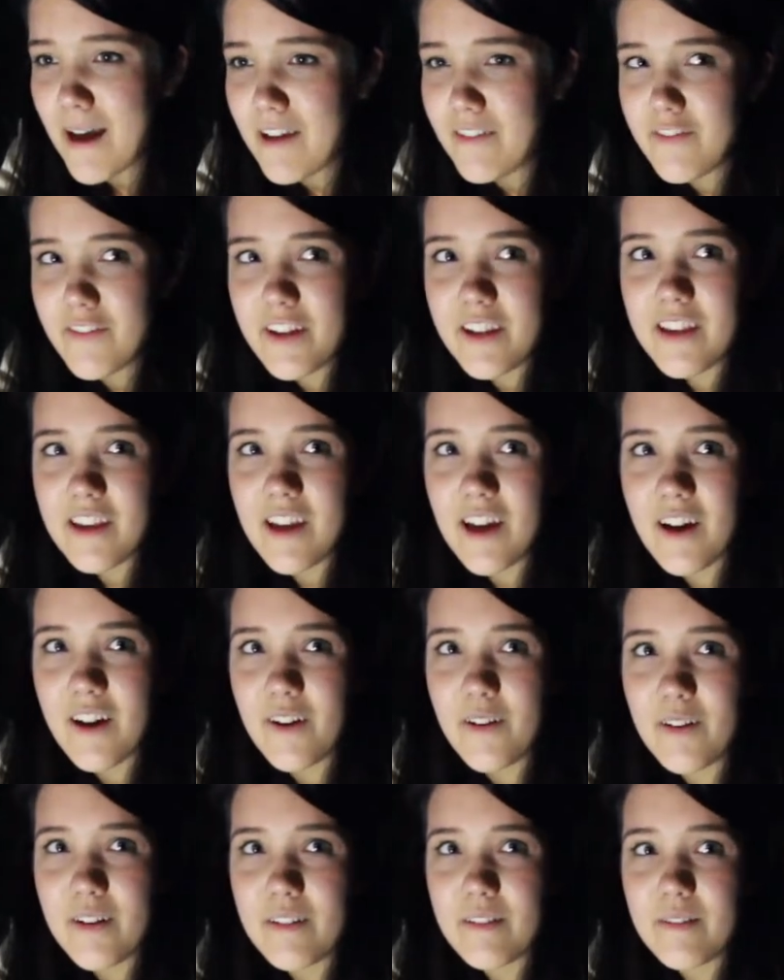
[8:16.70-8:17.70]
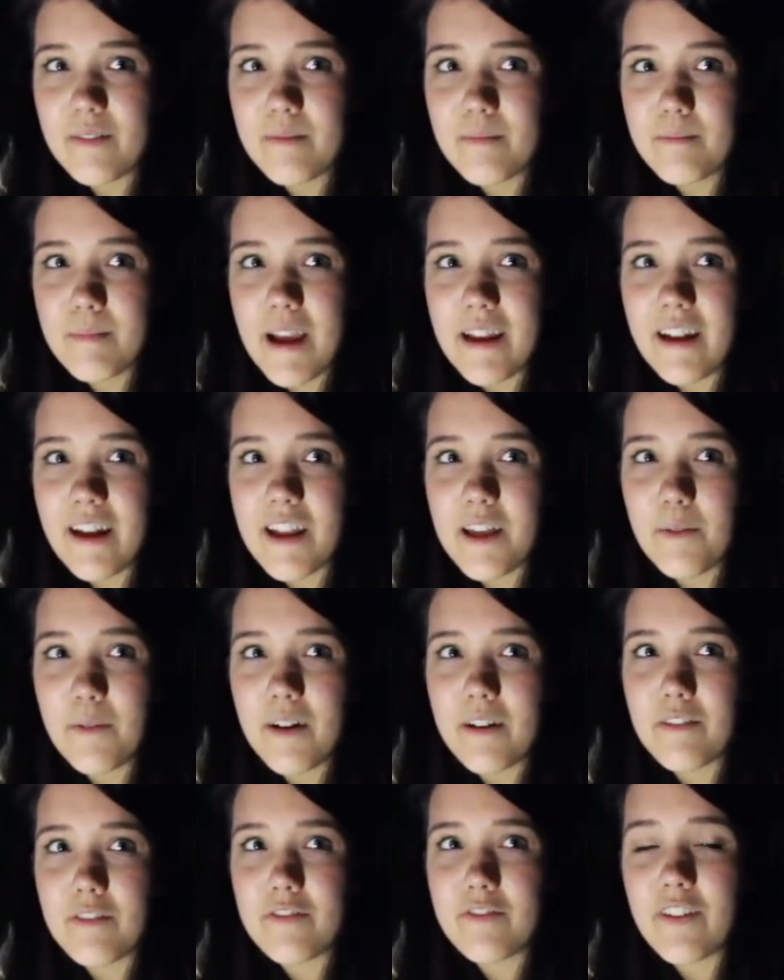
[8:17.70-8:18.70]
video made
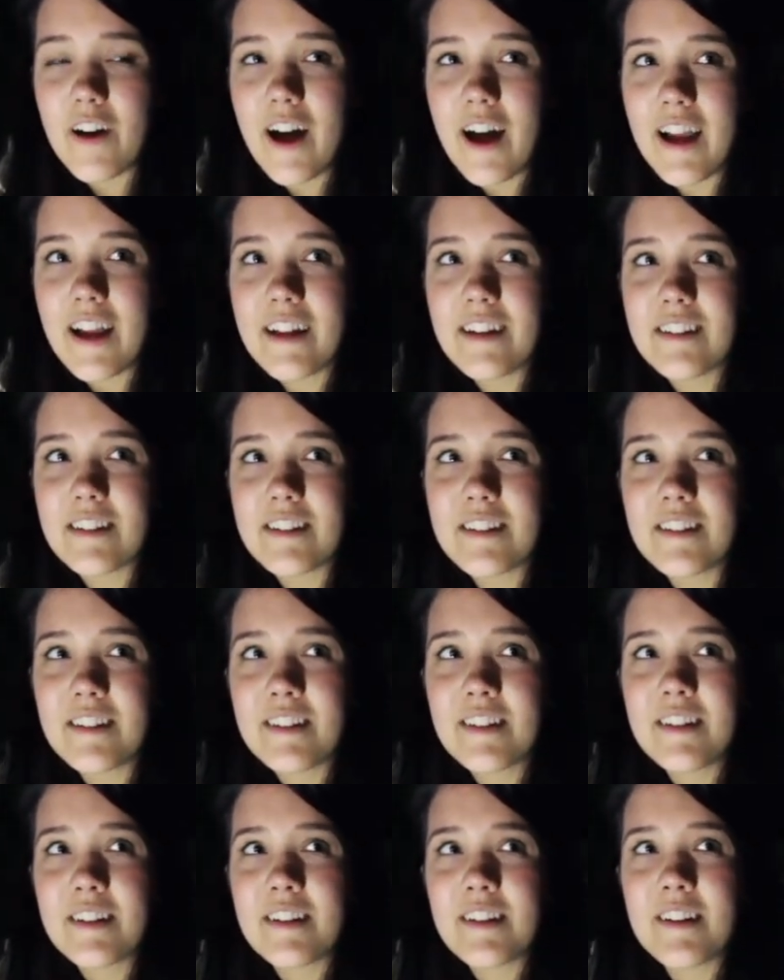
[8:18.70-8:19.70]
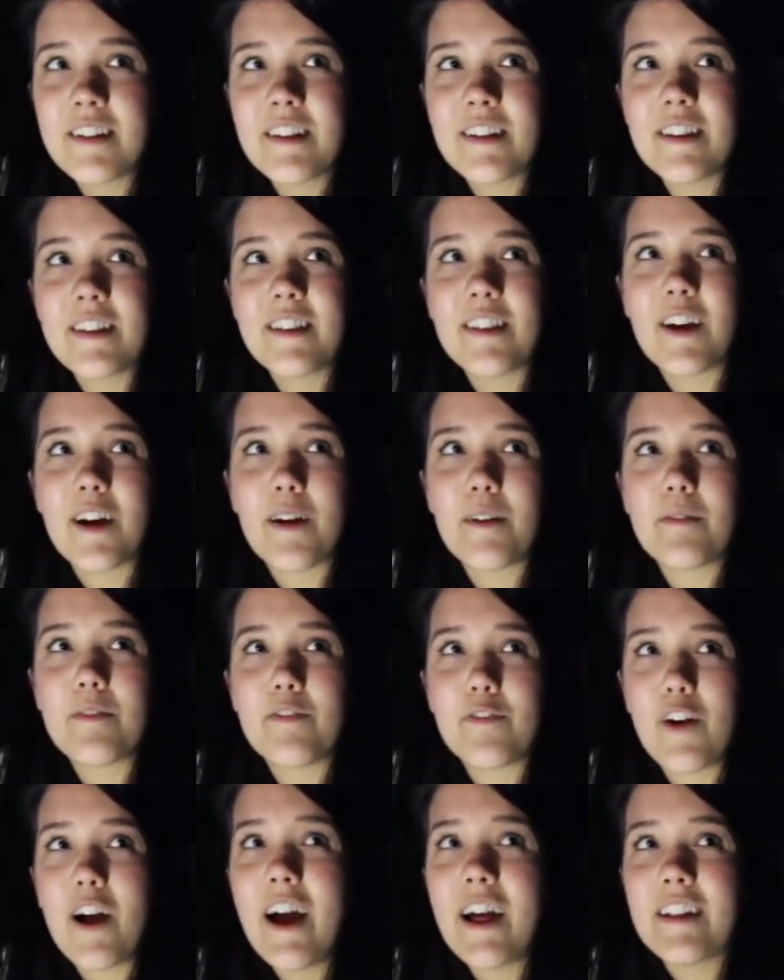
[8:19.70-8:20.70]
anyone find their
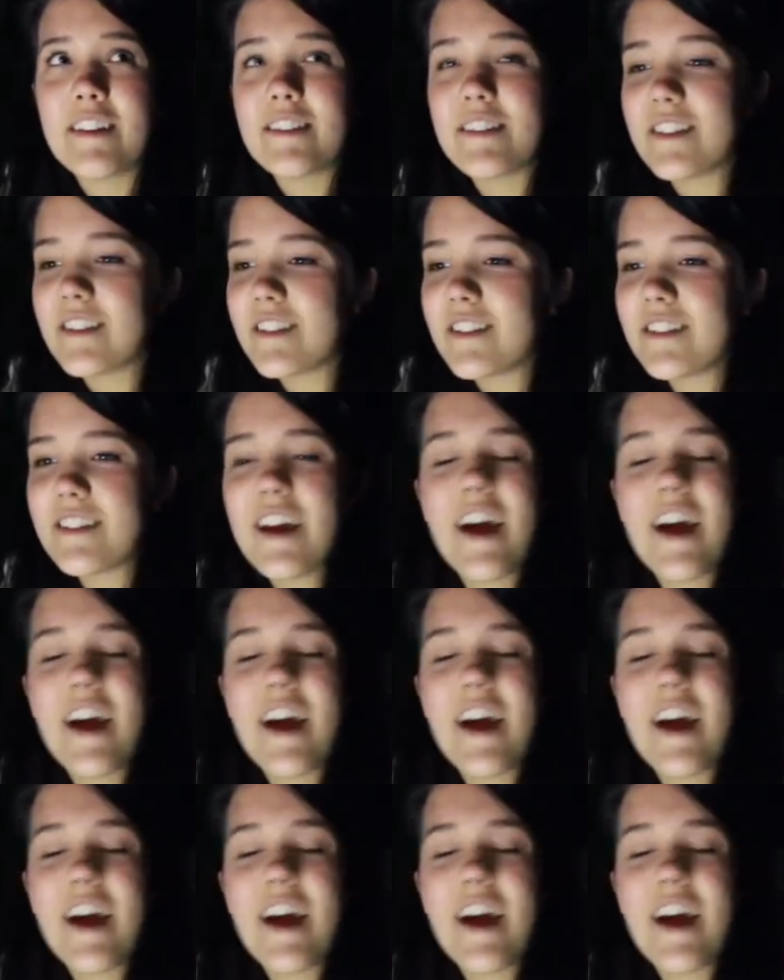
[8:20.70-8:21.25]
friends,